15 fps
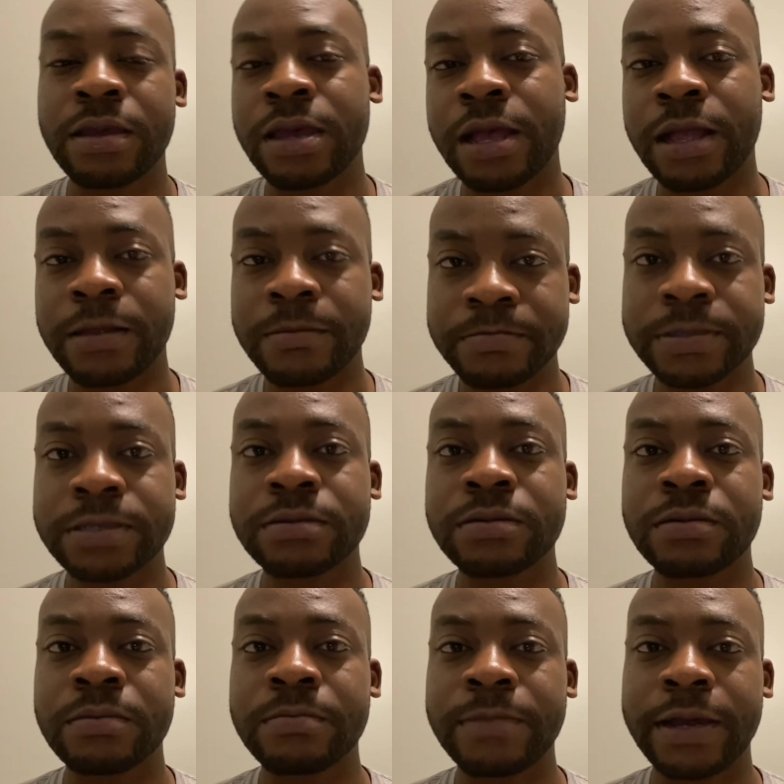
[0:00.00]
helps
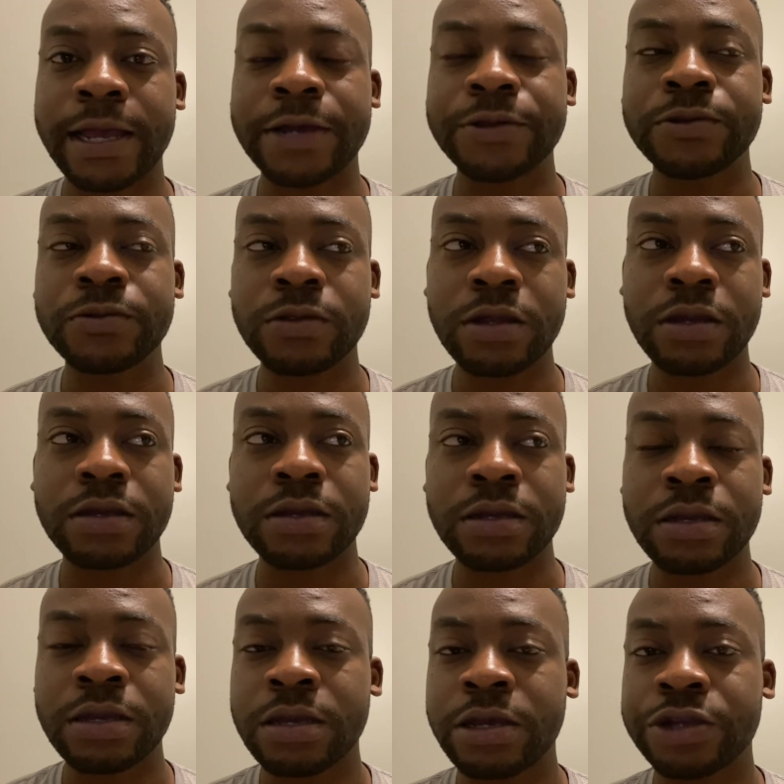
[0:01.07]
by how you look
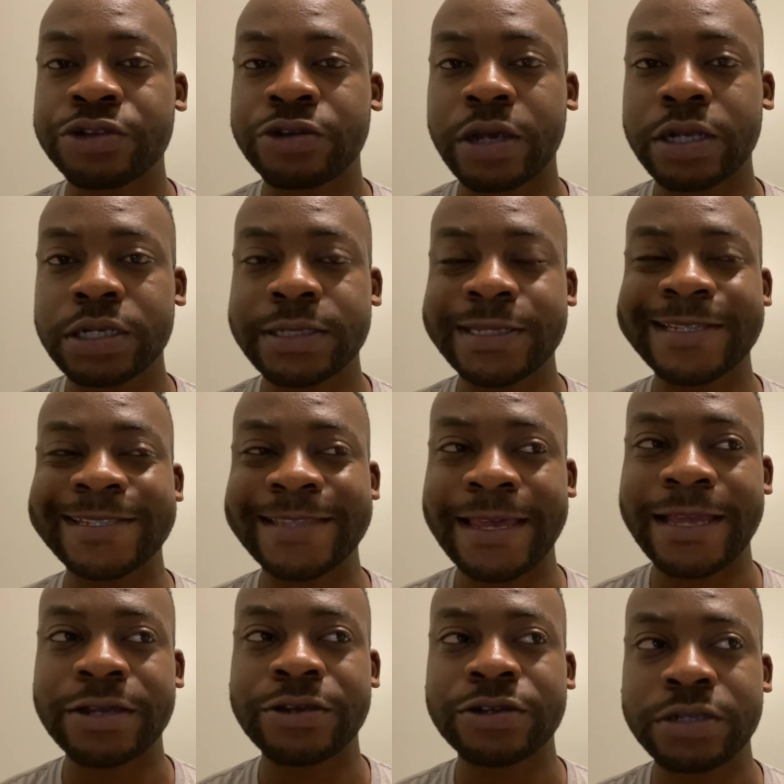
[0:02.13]
Attraction is the
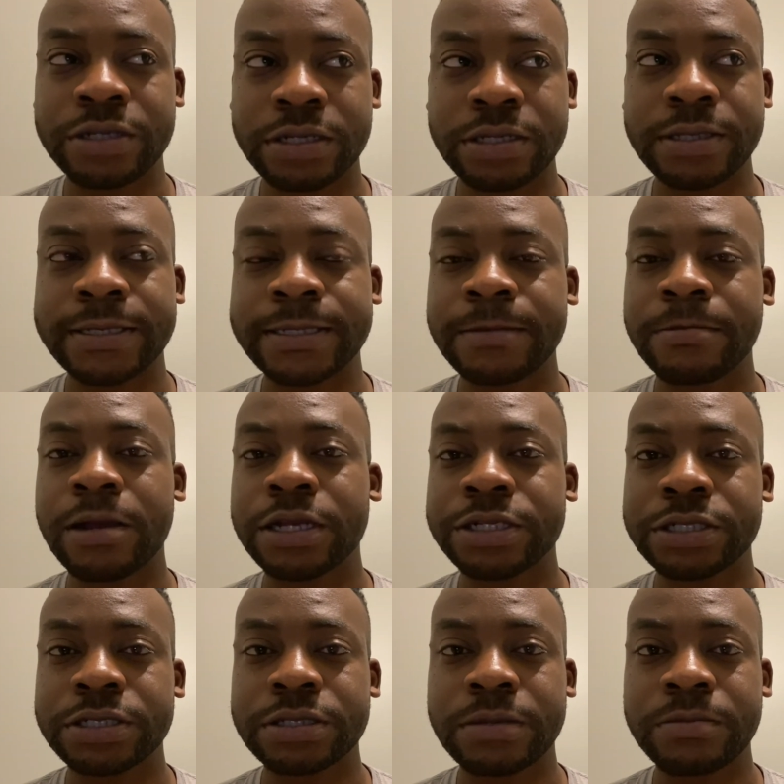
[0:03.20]
energy, the
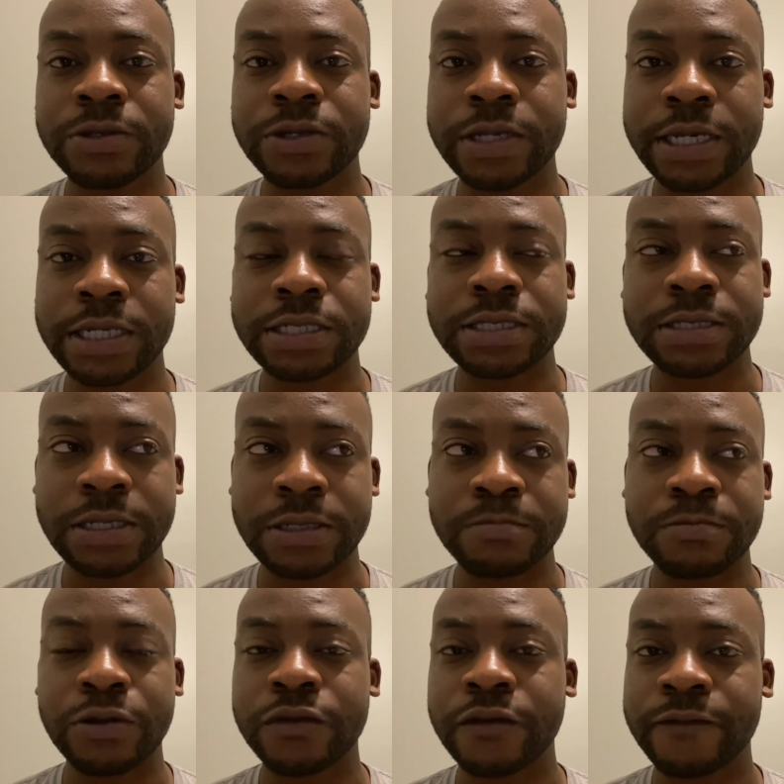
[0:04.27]
subconscious communications that
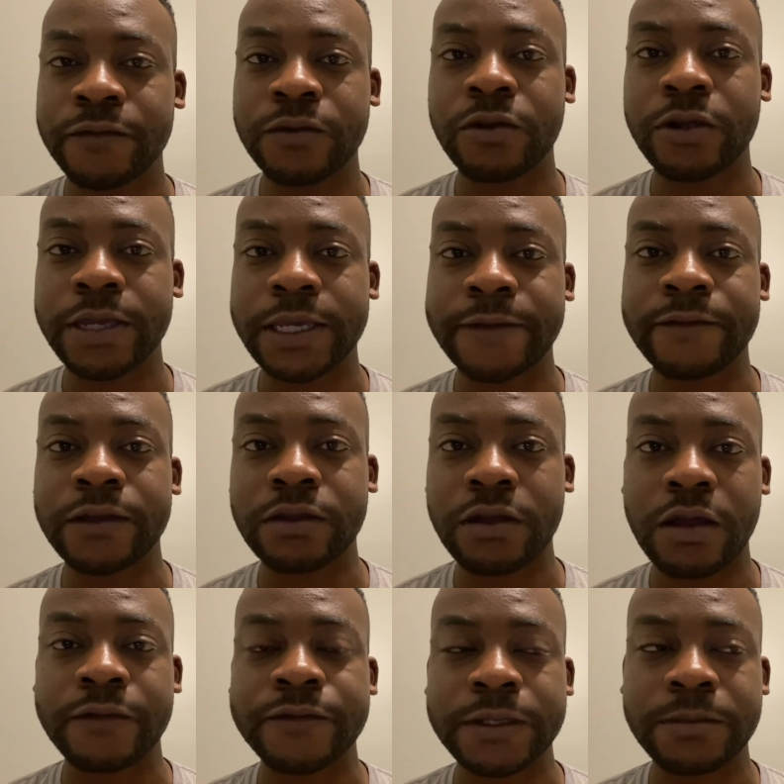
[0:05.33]
both of you are giving
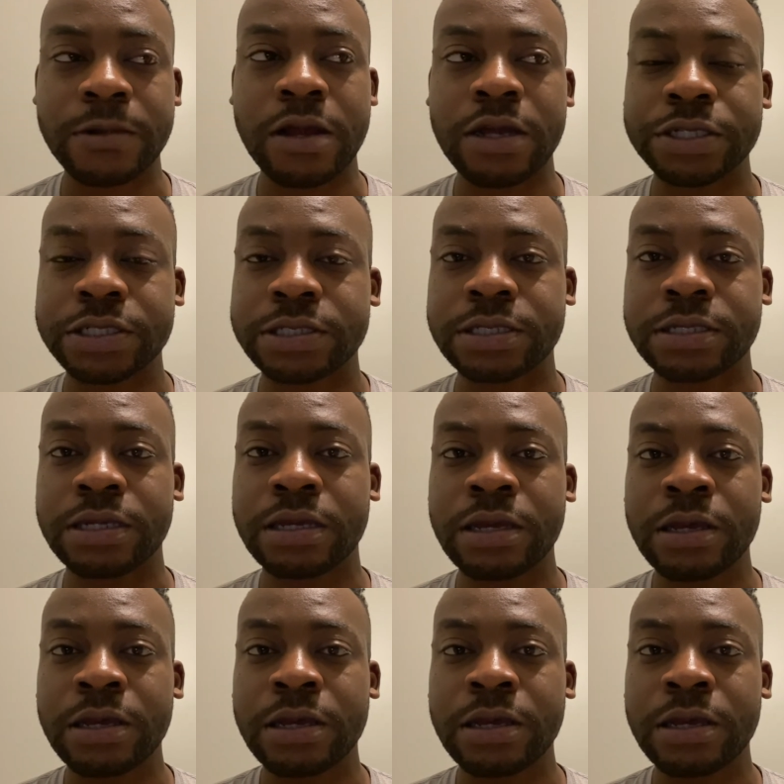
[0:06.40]
off subconsciously.